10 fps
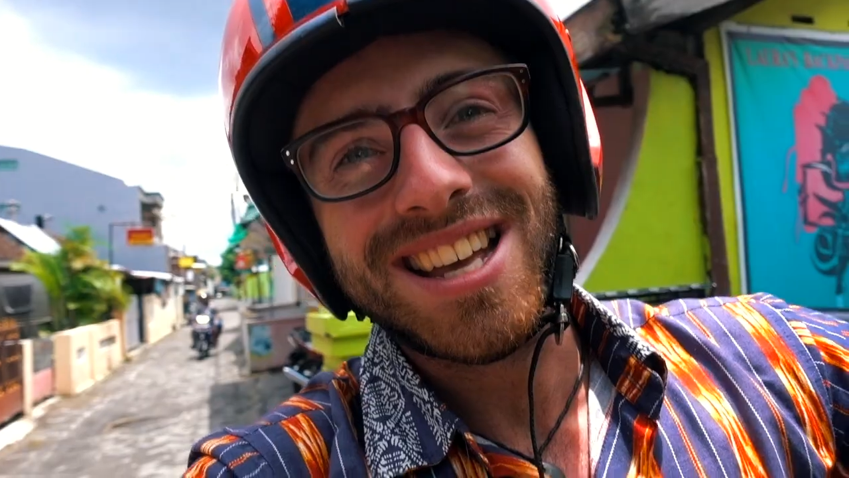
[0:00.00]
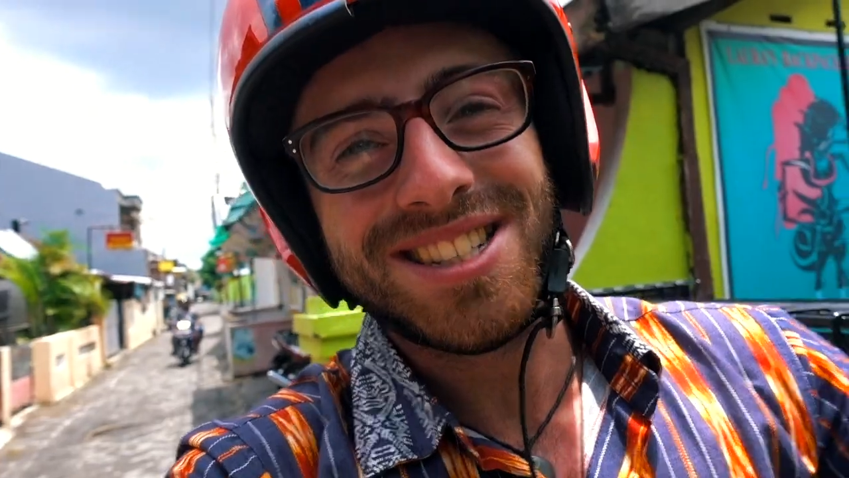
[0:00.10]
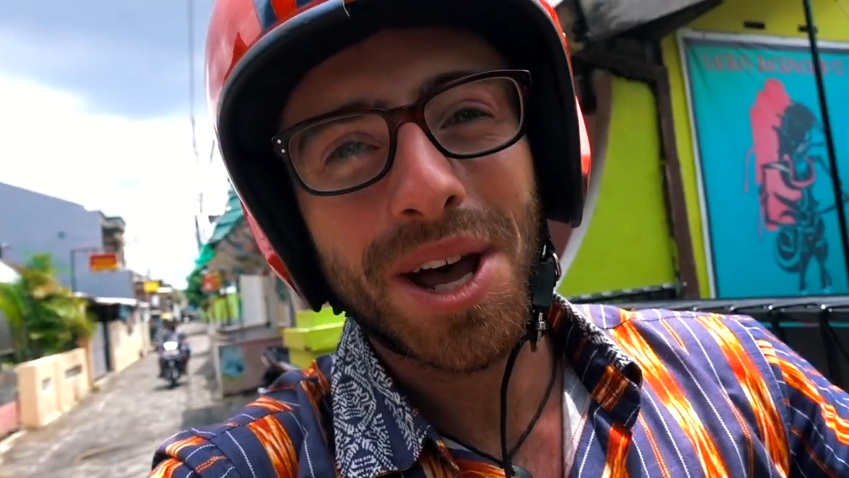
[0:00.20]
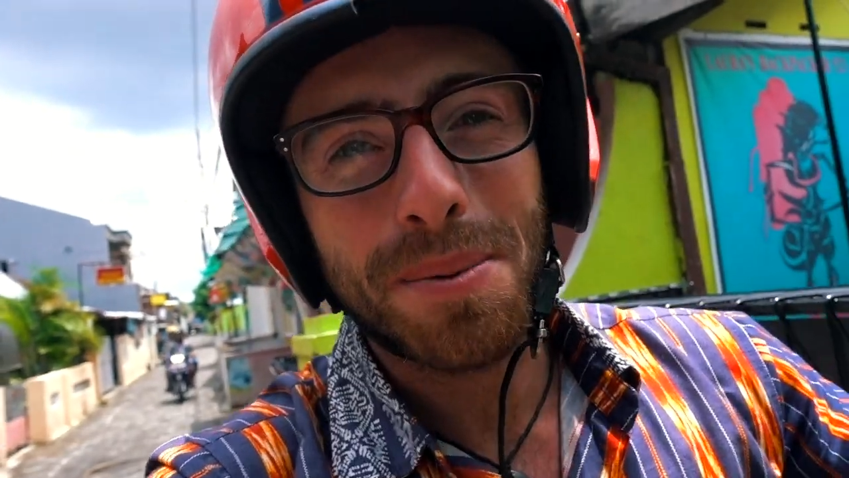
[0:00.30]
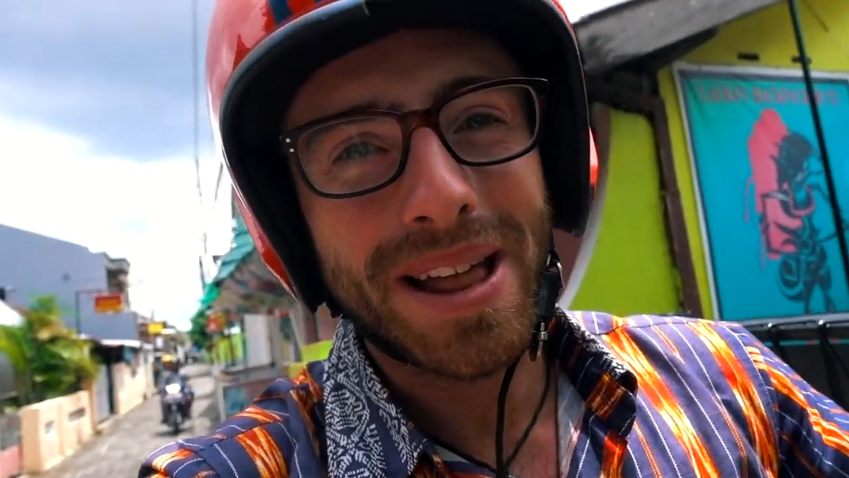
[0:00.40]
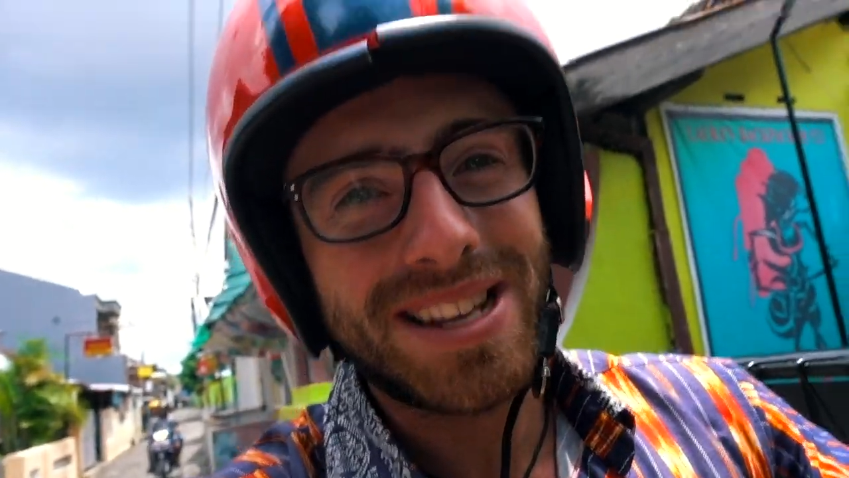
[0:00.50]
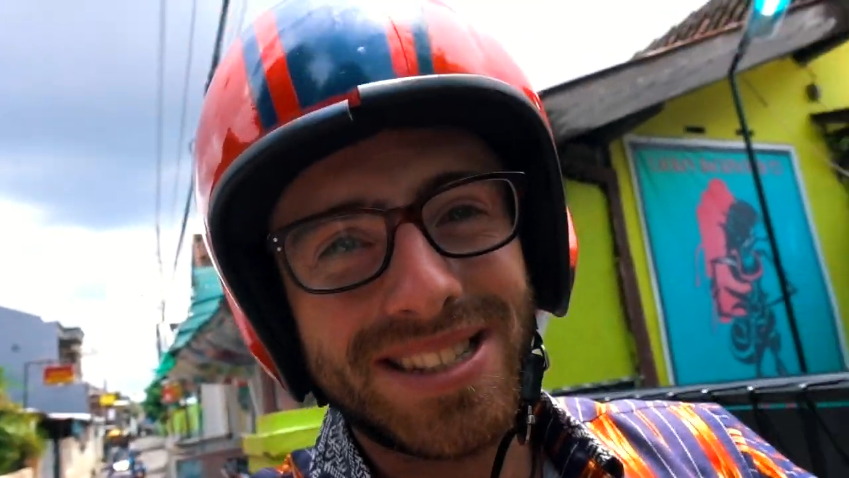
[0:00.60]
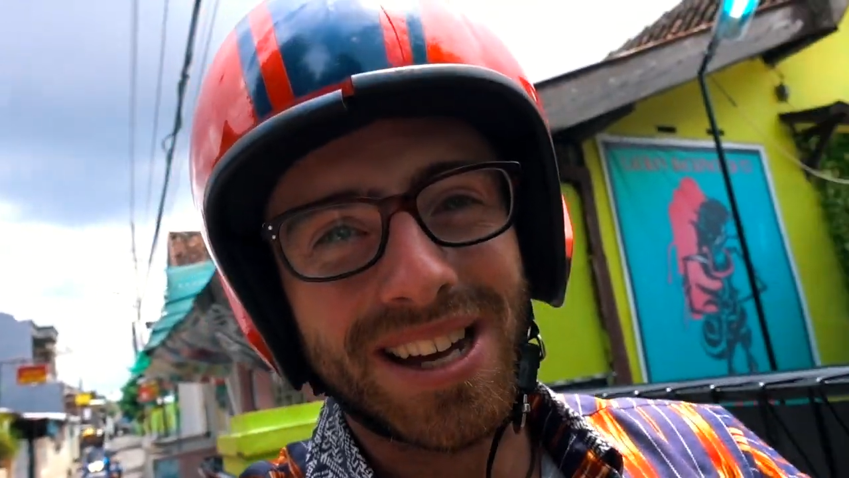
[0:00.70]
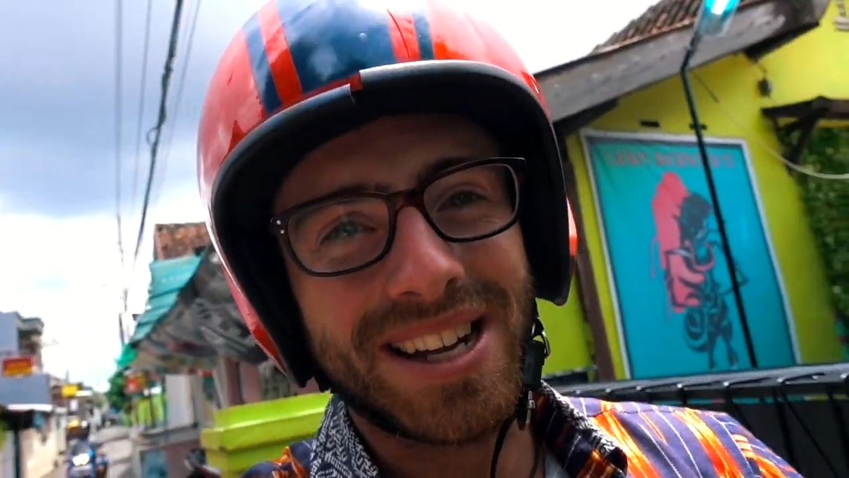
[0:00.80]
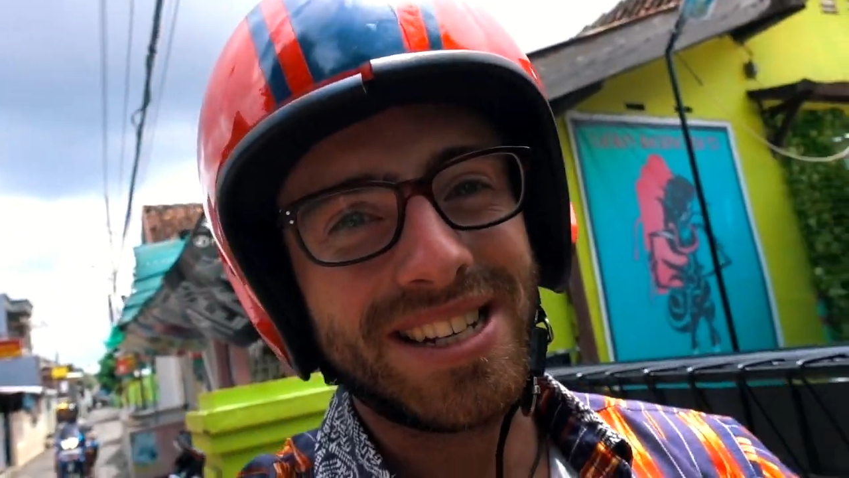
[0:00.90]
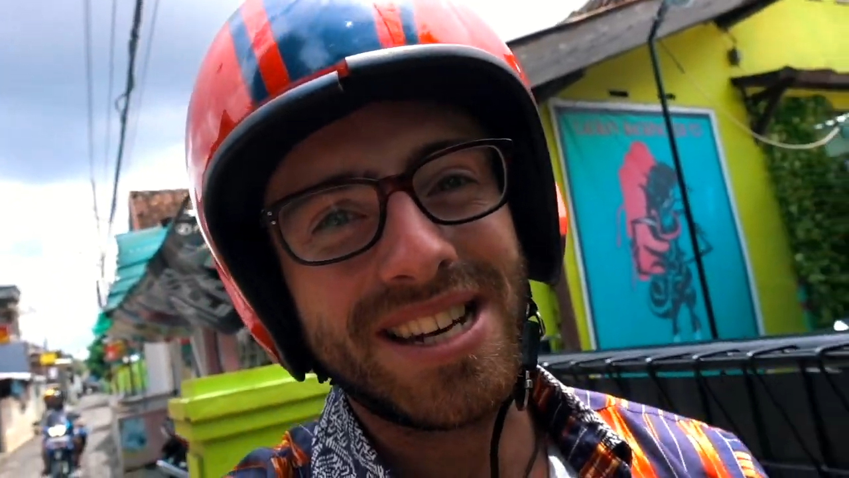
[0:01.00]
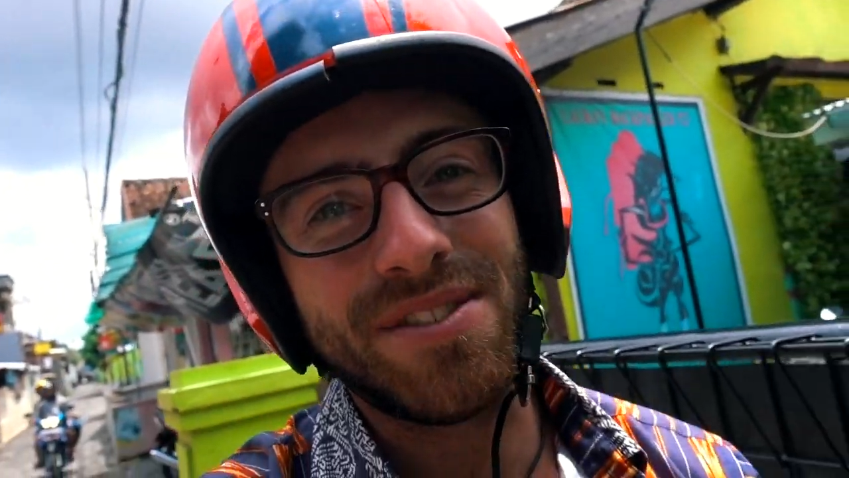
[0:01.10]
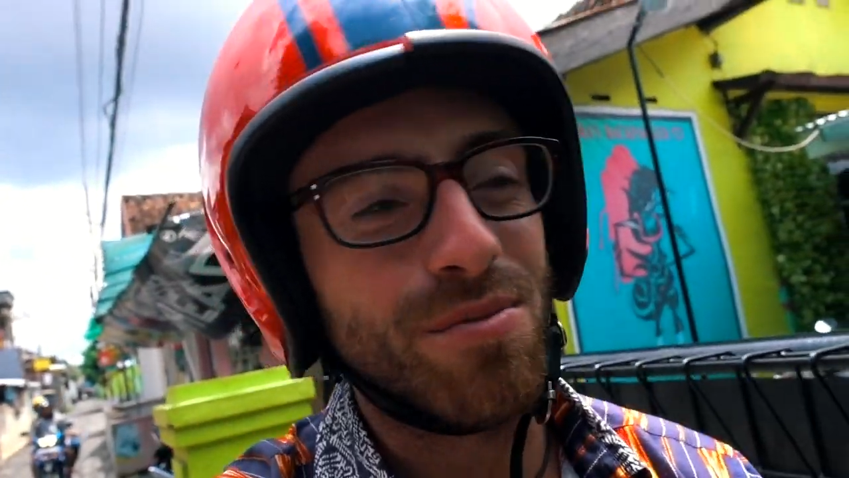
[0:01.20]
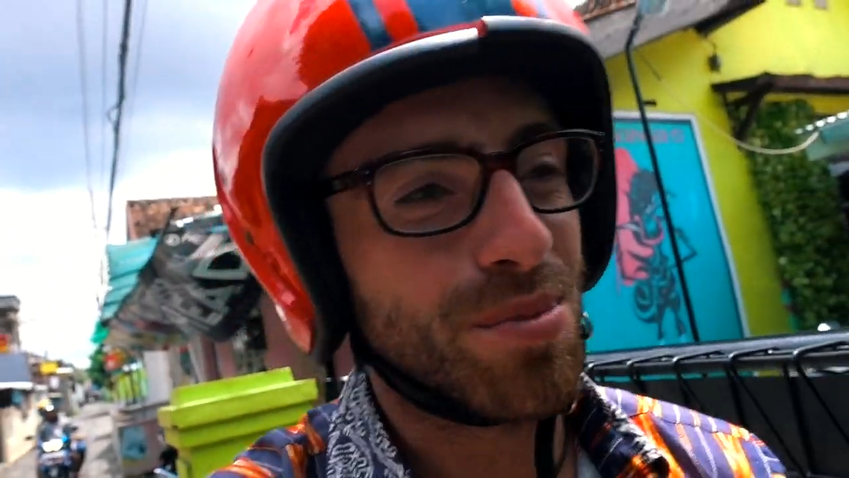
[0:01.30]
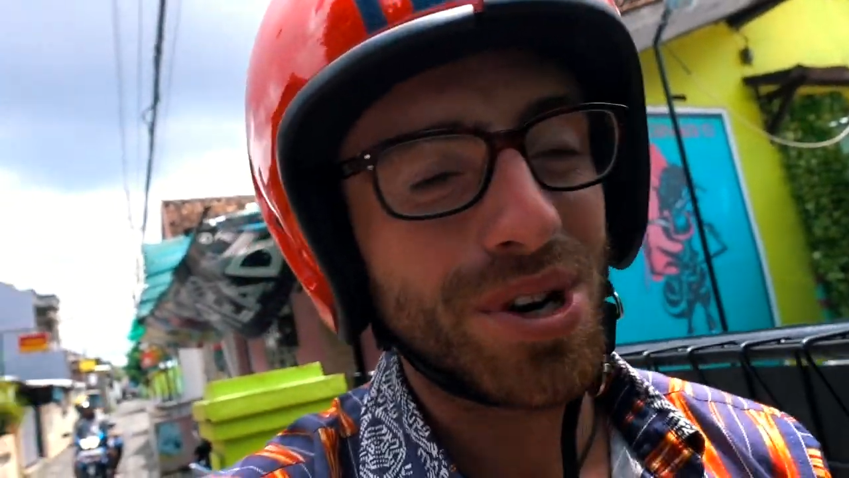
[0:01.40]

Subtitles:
Yeah. It's her place. I didn't even